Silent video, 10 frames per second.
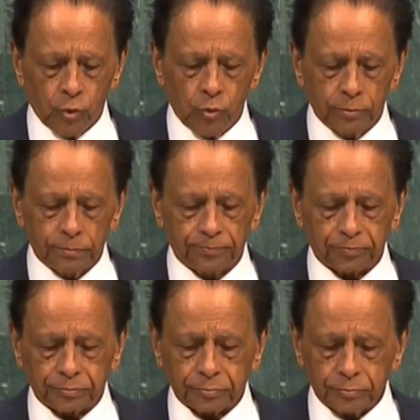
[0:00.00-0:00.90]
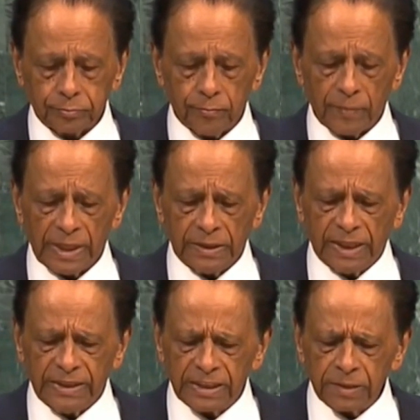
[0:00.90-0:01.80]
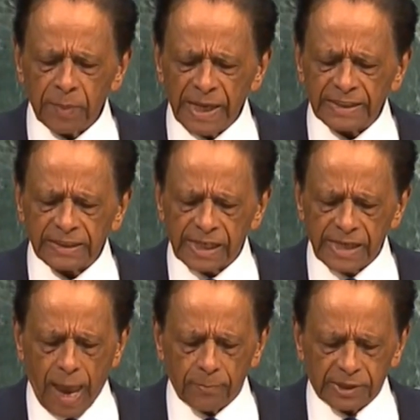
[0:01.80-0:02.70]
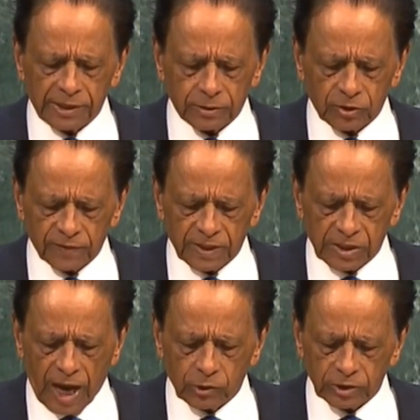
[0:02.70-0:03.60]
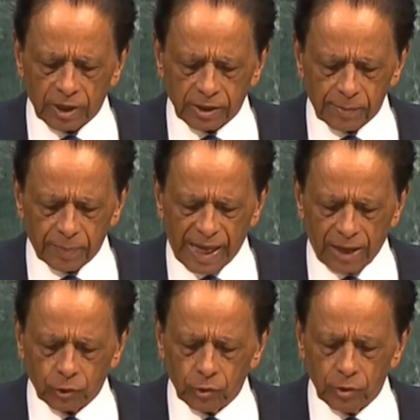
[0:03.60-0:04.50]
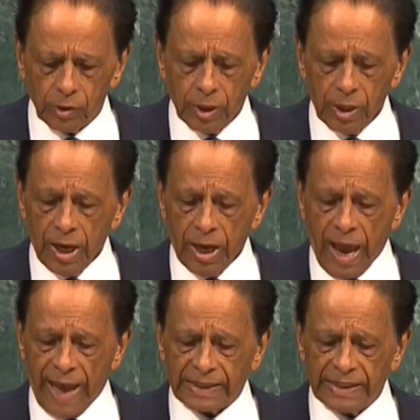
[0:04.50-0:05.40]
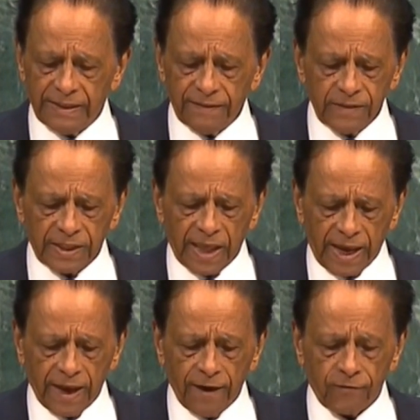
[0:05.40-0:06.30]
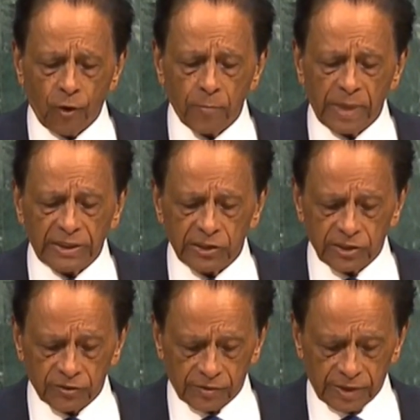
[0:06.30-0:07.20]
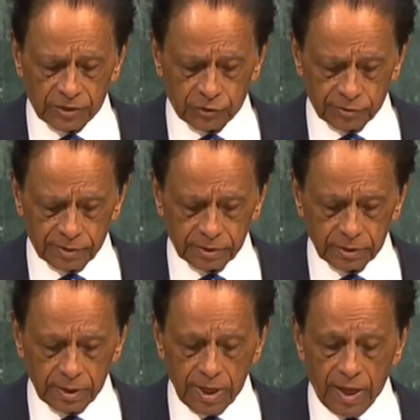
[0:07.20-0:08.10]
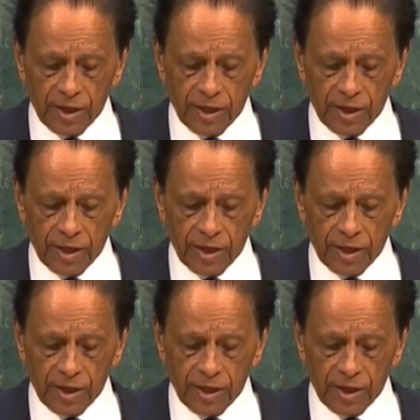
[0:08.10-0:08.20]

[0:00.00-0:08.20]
Two, the displaced inhabitants of the Chagos archipelago had lived there for many generations.